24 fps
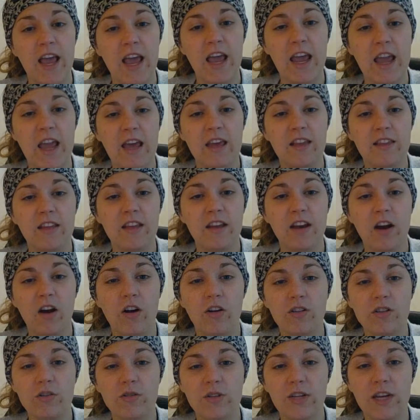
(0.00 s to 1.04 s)
And then it
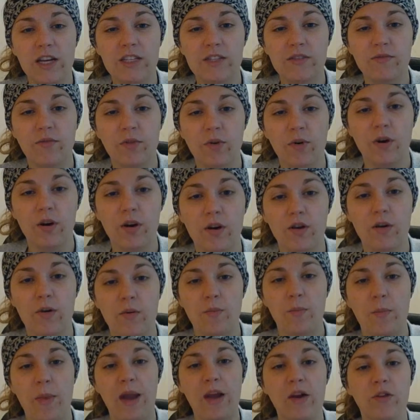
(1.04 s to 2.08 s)
also tests for
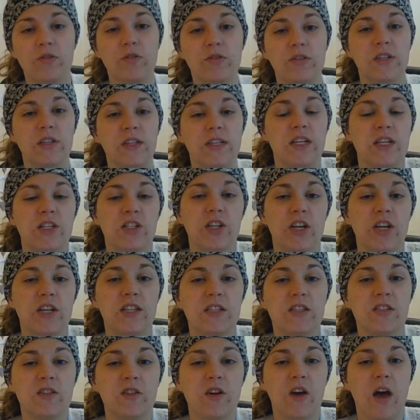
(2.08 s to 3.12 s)

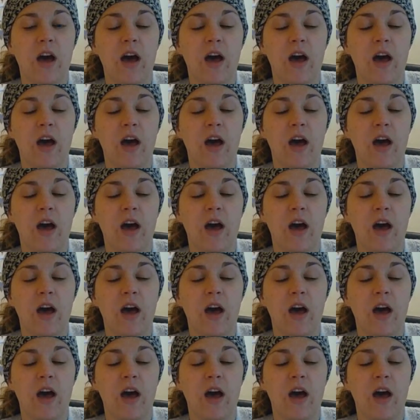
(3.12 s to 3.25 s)
microdeletions,